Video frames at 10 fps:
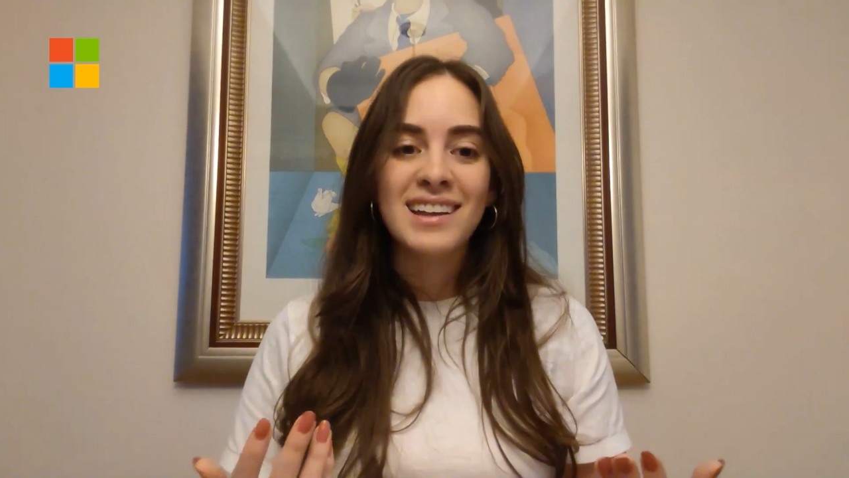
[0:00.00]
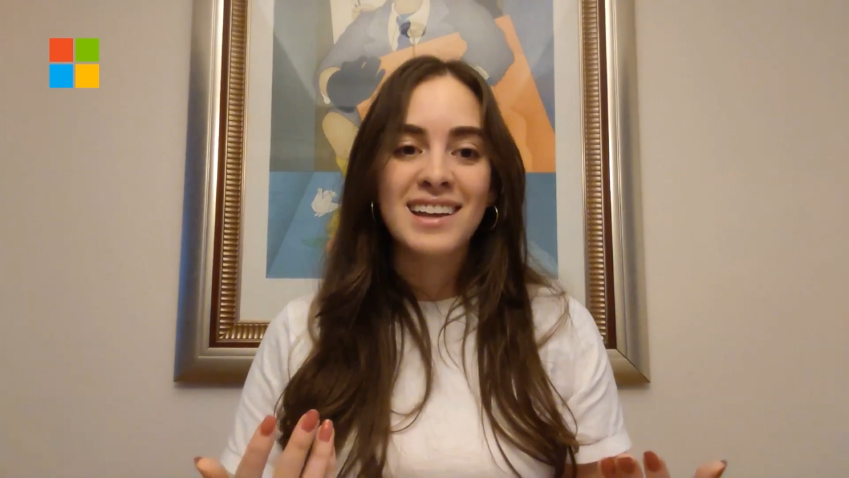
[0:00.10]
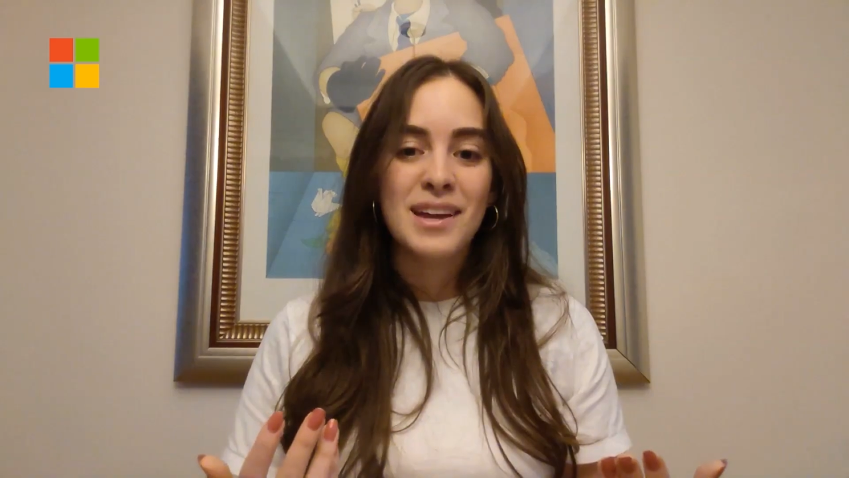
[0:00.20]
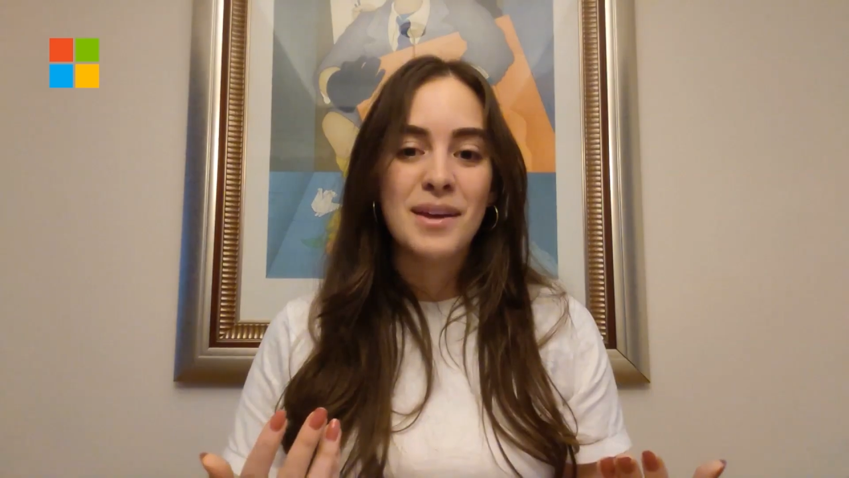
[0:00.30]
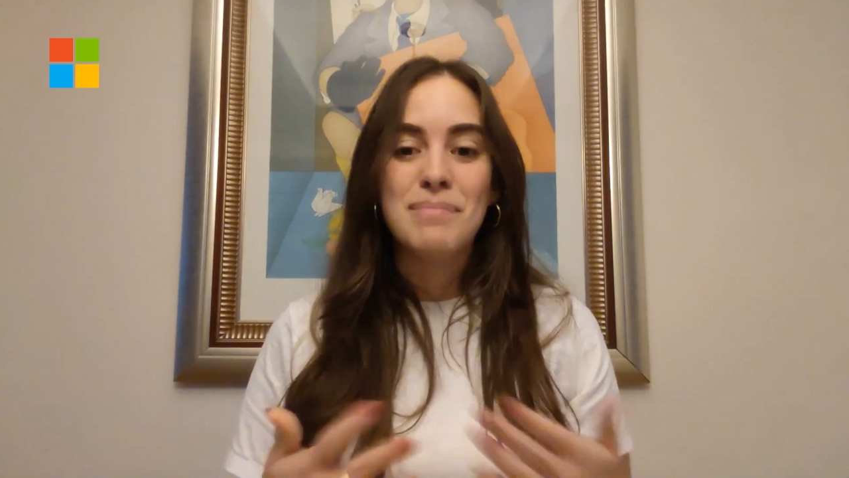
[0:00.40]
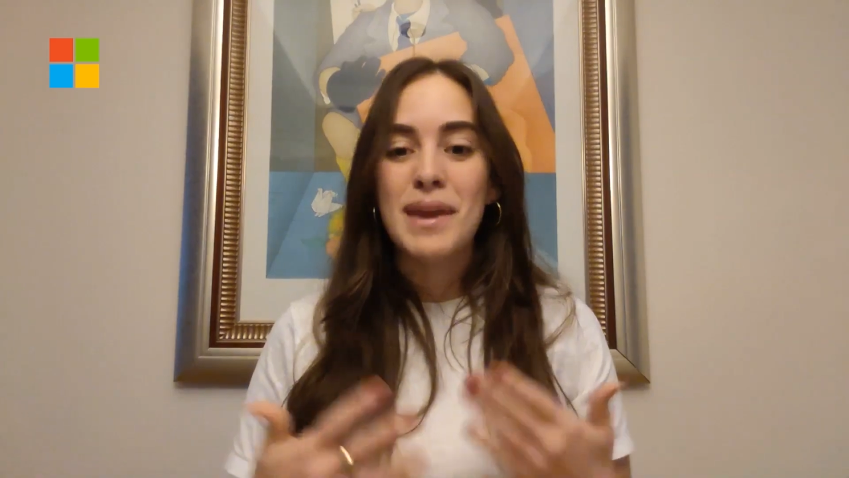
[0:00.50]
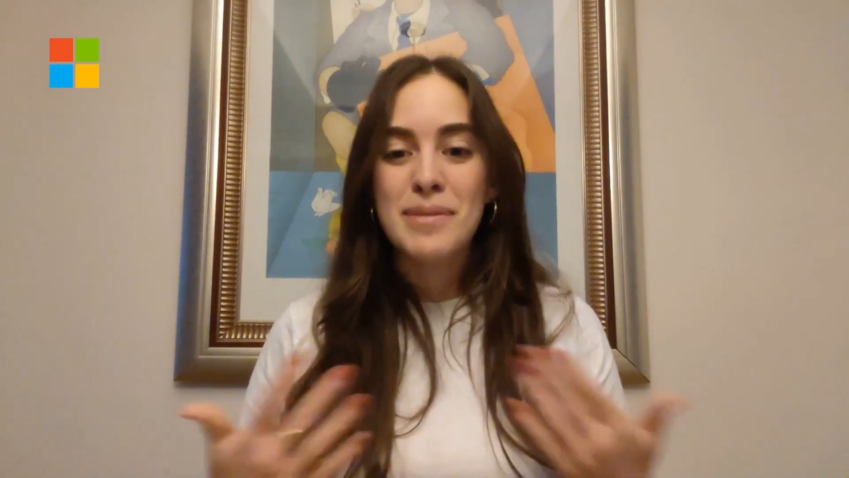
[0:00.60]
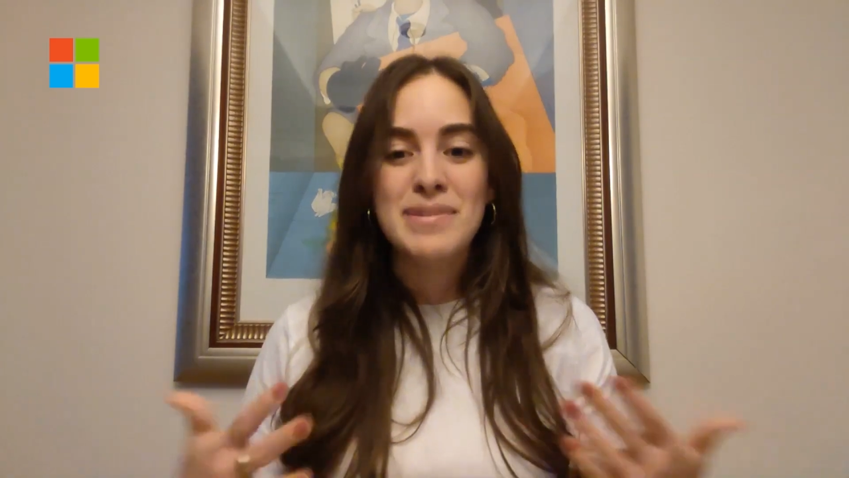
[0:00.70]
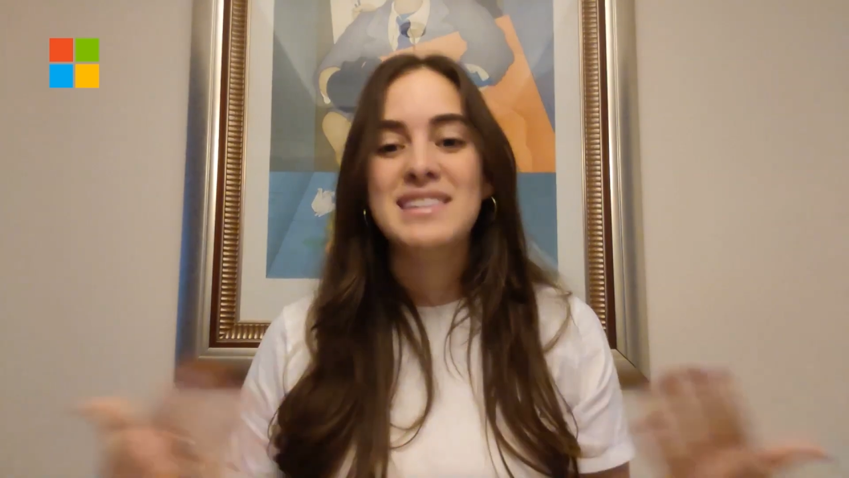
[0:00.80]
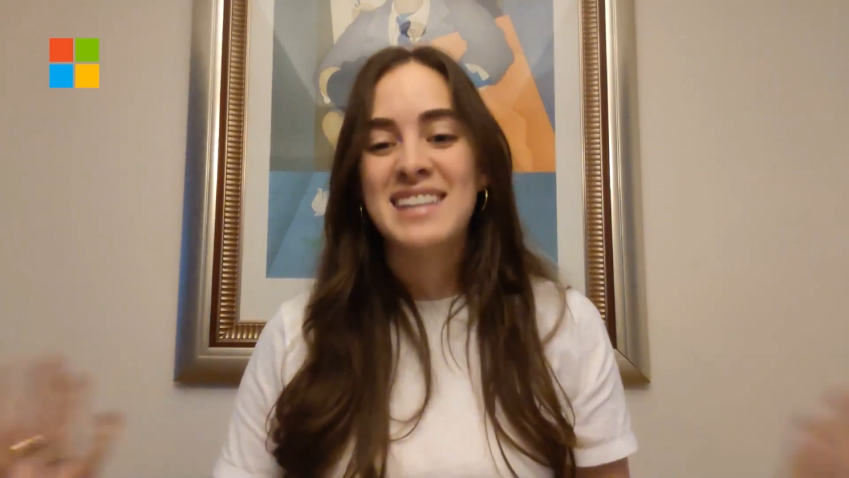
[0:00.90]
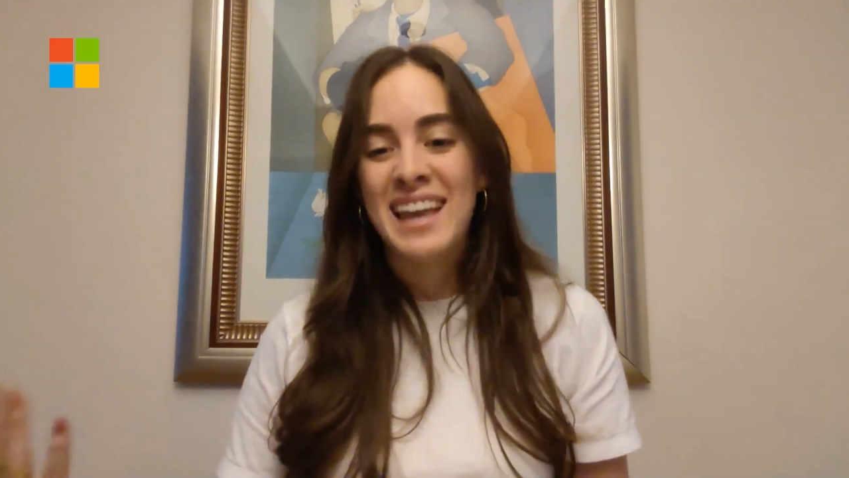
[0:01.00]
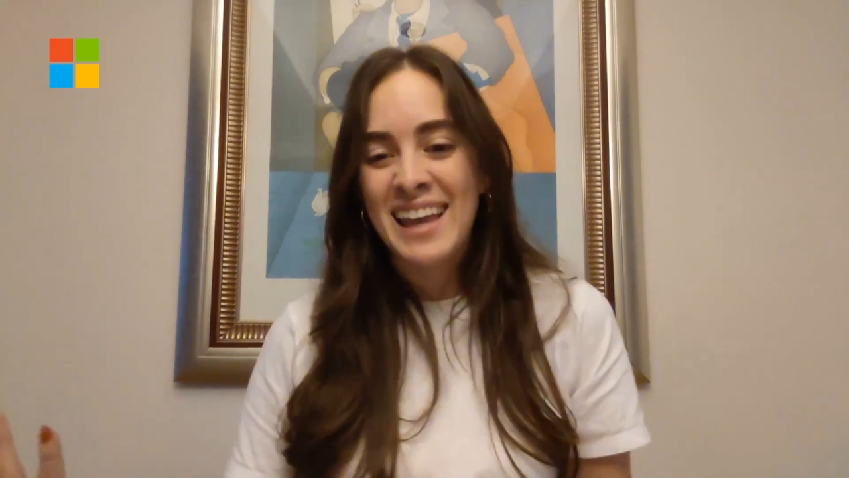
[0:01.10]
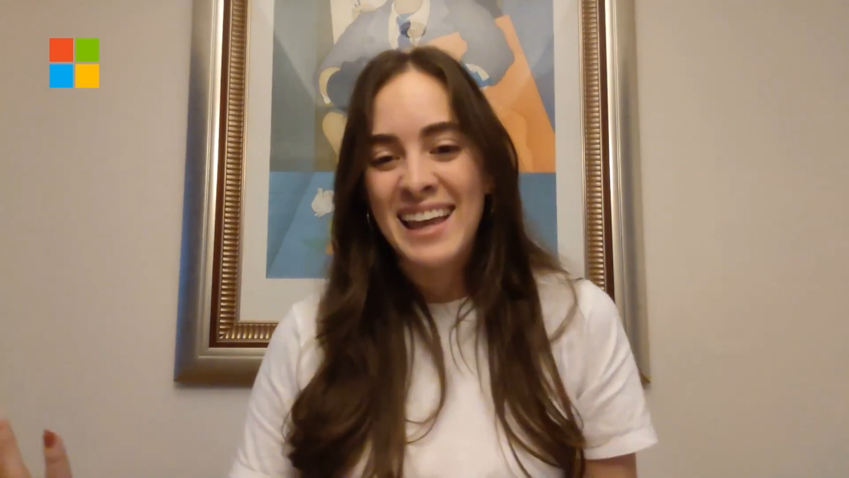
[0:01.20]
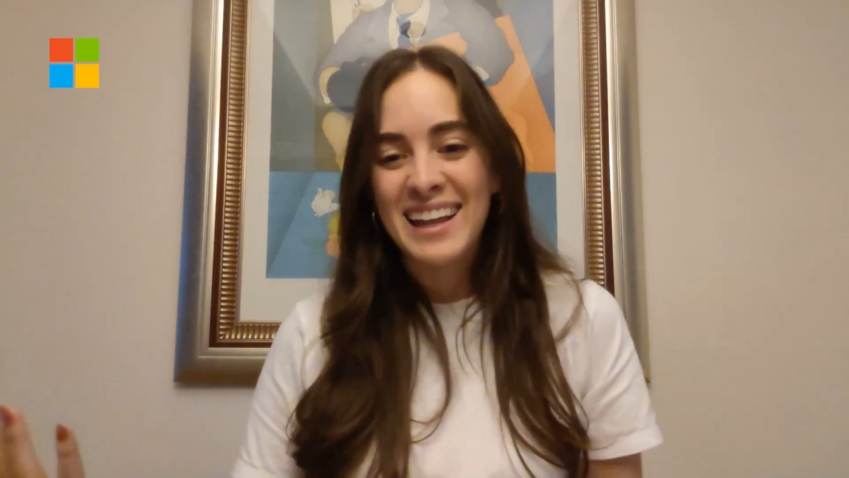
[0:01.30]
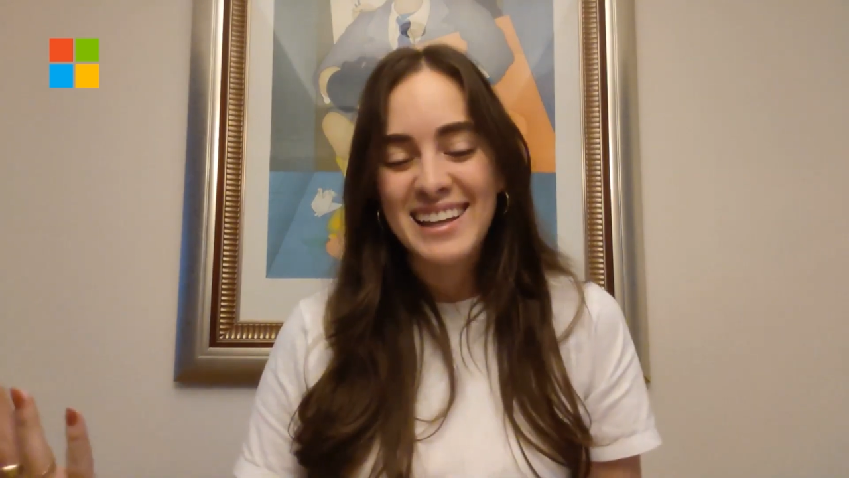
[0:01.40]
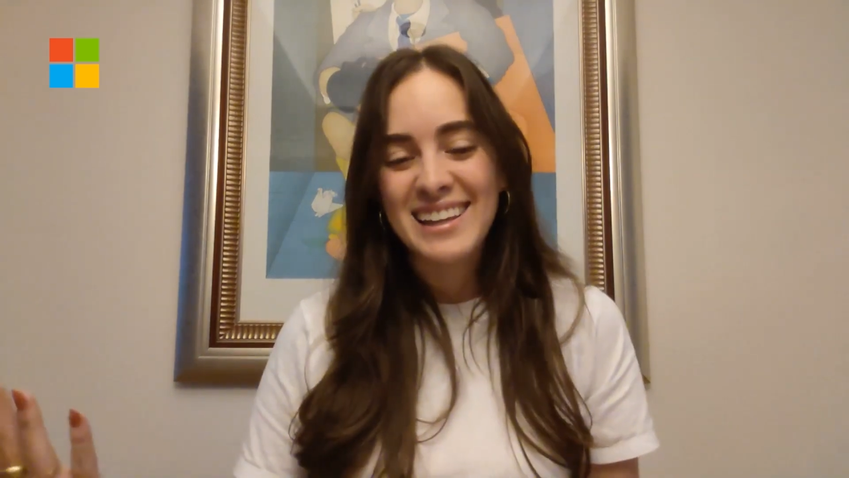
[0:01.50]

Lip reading: to babysit